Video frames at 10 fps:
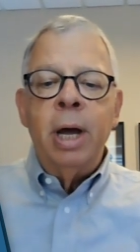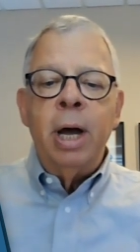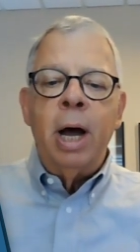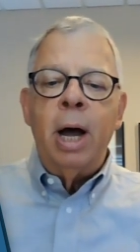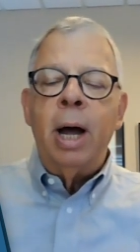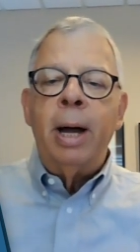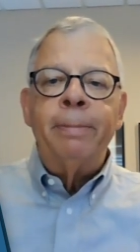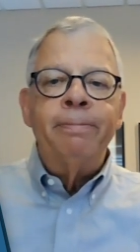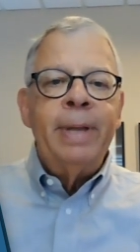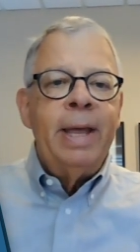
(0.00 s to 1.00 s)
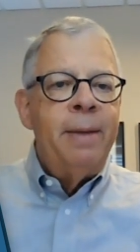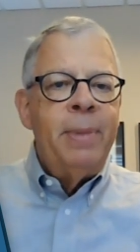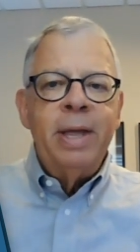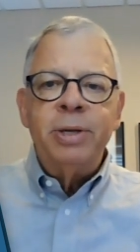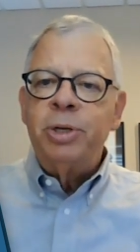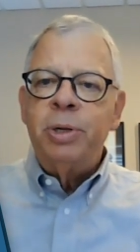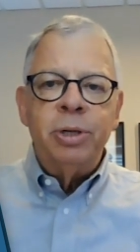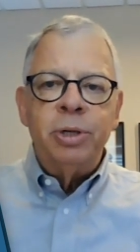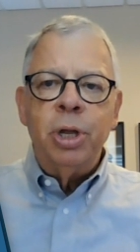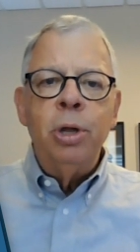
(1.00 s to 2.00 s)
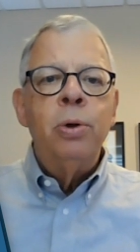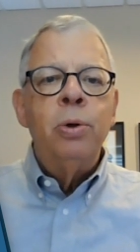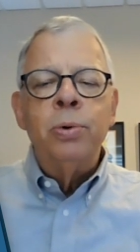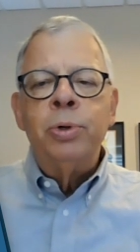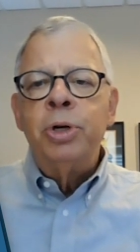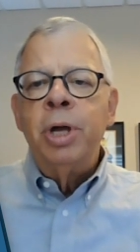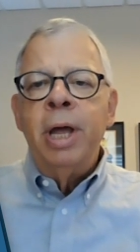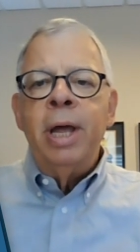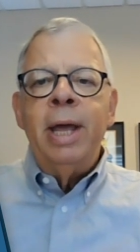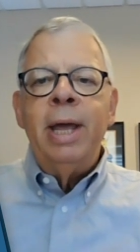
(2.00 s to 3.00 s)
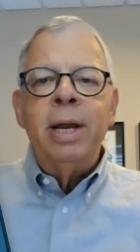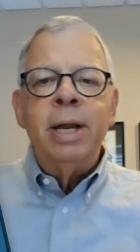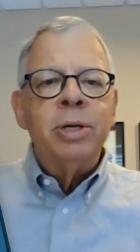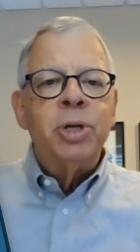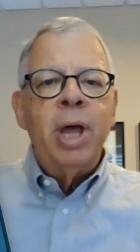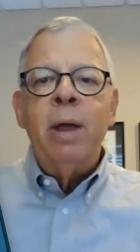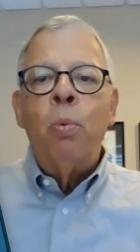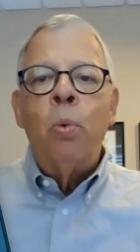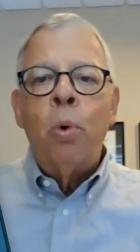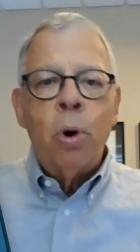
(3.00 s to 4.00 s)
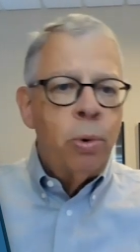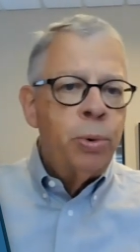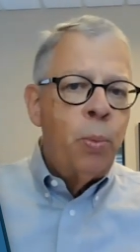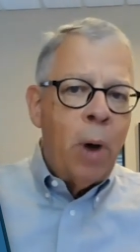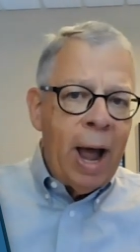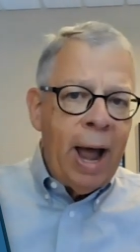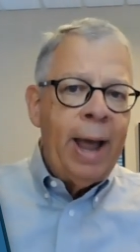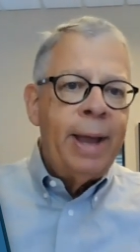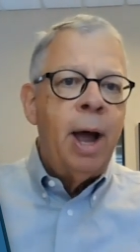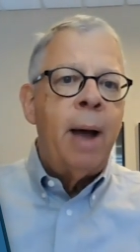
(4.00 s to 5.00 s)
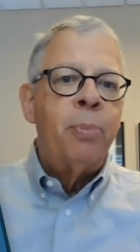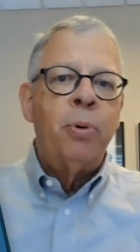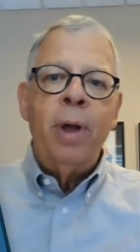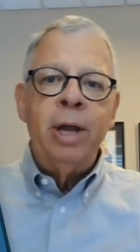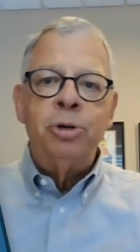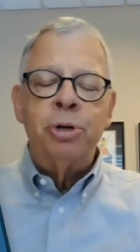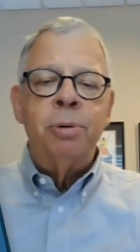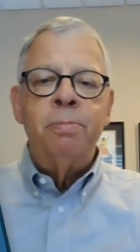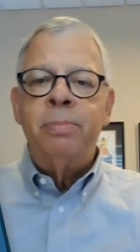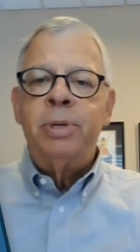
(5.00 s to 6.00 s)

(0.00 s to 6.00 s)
um, mm-hmm. is is huge it is a worldwide operation.